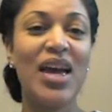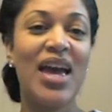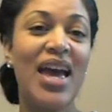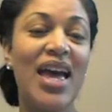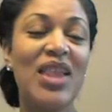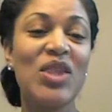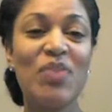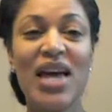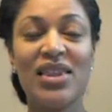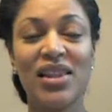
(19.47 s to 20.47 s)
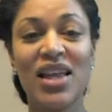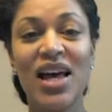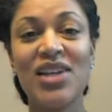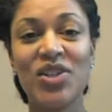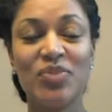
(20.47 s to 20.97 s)
and the
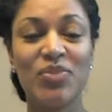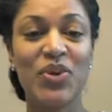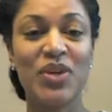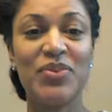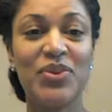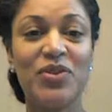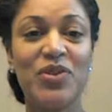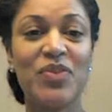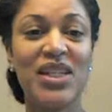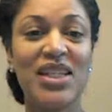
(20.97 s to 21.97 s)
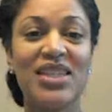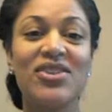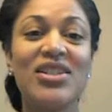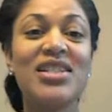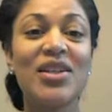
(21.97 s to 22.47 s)
pathologic boy boobs, meaning there
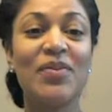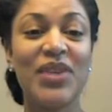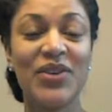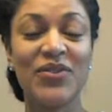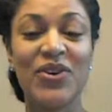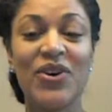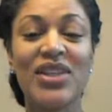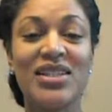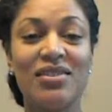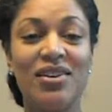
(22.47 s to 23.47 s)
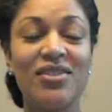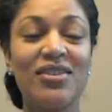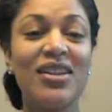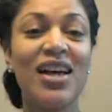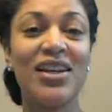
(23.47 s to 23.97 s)
is something wrong, there's an
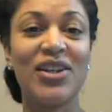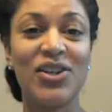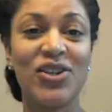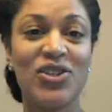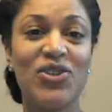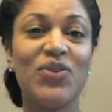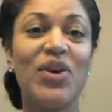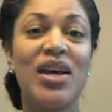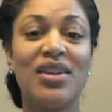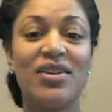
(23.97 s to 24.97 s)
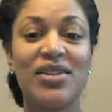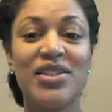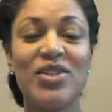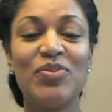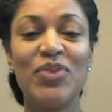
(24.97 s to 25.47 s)
underlying issue, there
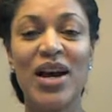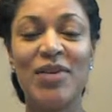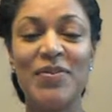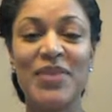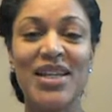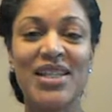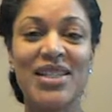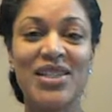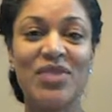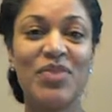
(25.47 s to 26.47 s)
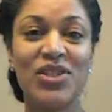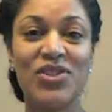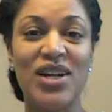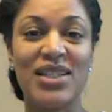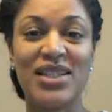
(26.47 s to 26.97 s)
is a problem that needs to be
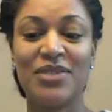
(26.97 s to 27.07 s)
addressed.